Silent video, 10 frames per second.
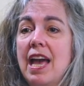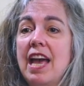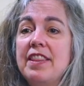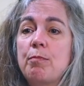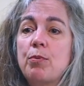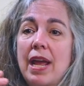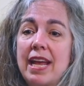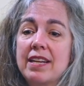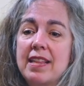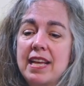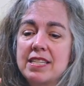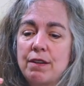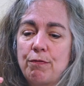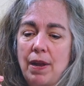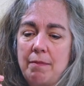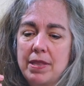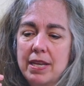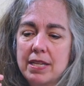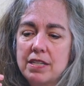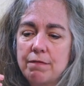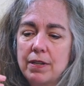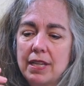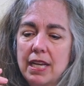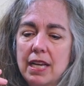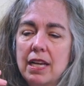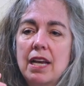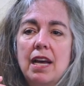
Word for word: And they'll brand things and frame things differently,